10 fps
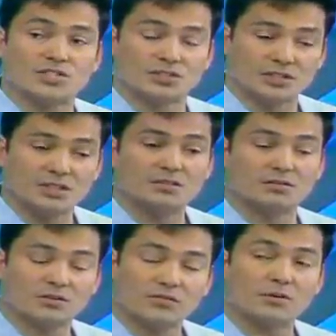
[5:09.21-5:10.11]
she did
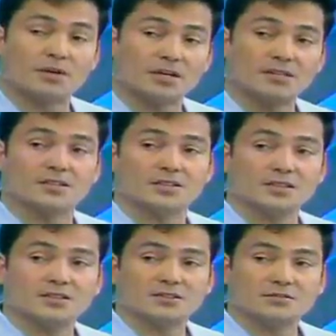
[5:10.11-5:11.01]
look for me,
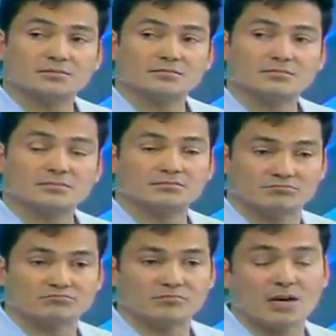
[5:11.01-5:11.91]

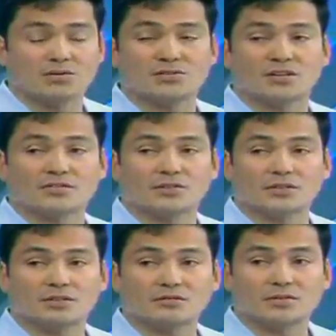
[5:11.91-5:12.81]
I was there for
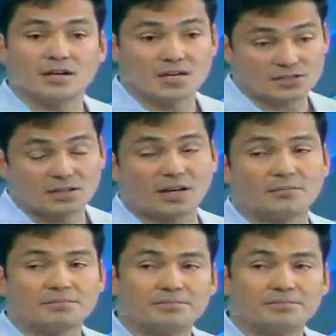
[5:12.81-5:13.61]
her, and I still am.